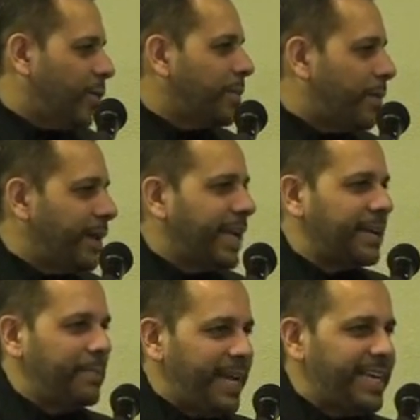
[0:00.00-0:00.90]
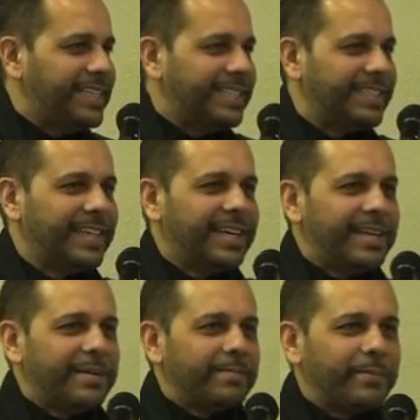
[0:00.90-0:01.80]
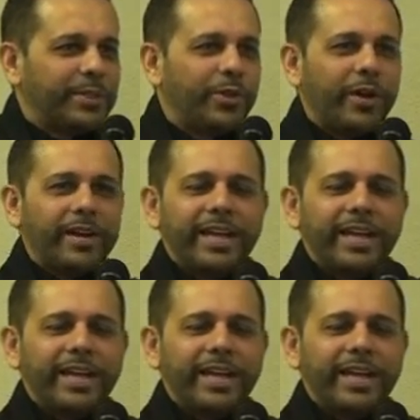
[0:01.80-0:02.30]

I know what born again means, but